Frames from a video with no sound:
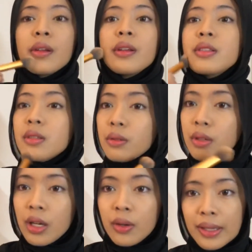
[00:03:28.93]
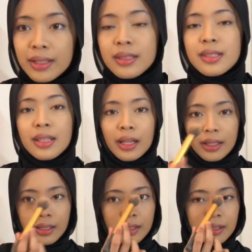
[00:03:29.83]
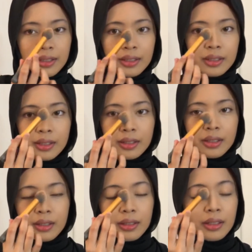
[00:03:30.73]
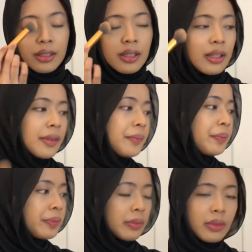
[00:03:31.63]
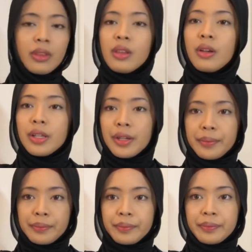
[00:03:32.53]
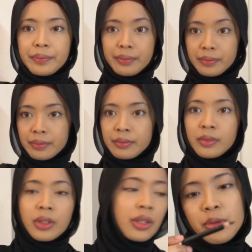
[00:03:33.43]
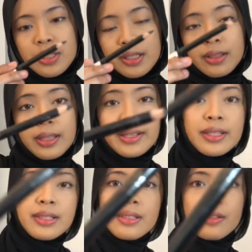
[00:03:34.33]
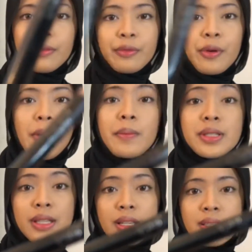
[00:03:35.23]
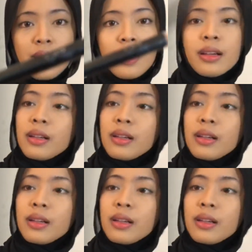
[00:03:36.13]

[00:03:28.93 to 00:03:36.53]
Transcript: So now it's done. Ta-da! Okay. I'm using this from SASA.